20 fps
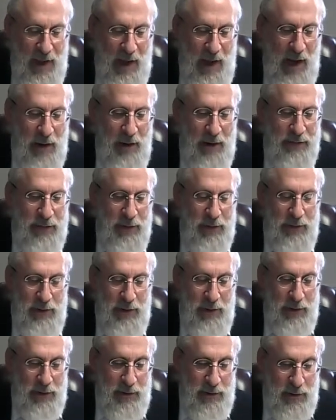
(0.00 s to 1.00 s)
However,
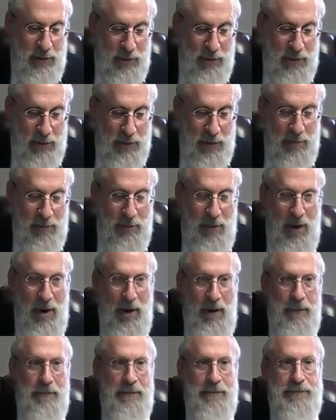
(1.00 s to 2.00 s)
the
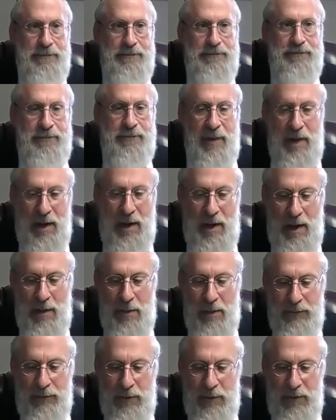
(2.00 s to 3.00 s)
Ramah,
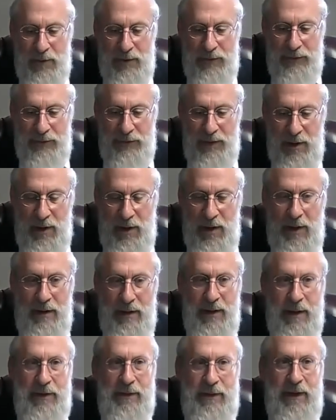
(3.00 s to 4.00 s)
however, learns
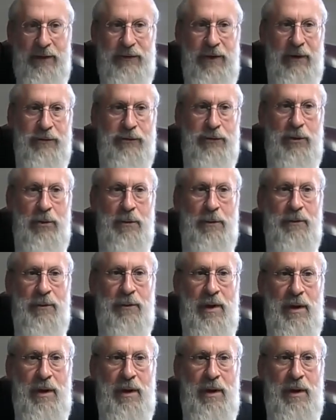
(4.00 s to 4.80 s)
that that's not true.